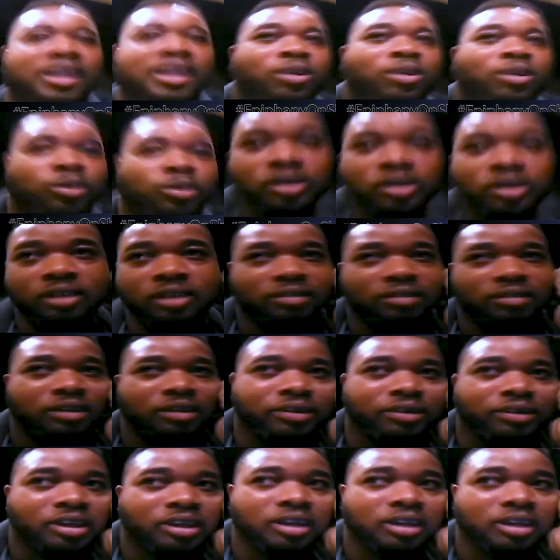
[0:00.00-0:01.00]
a word of
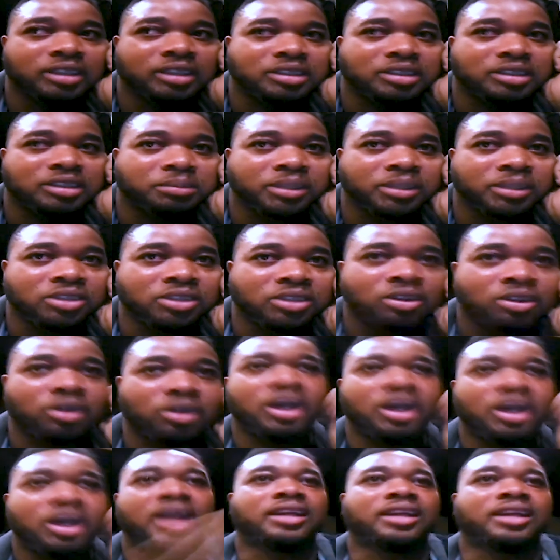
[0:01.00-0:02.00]
Afrikaans. But you know,
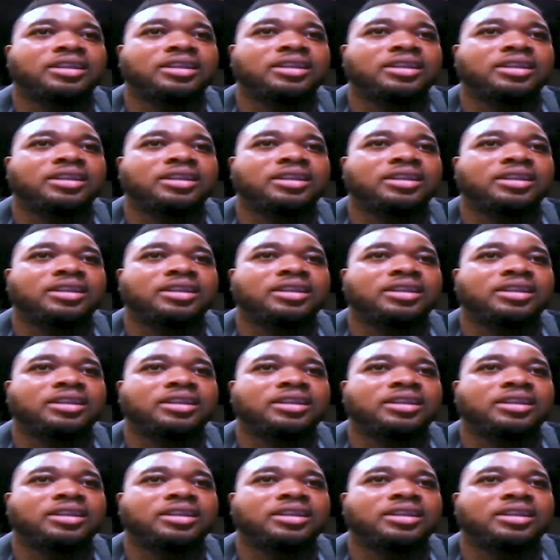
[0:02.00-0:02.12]
I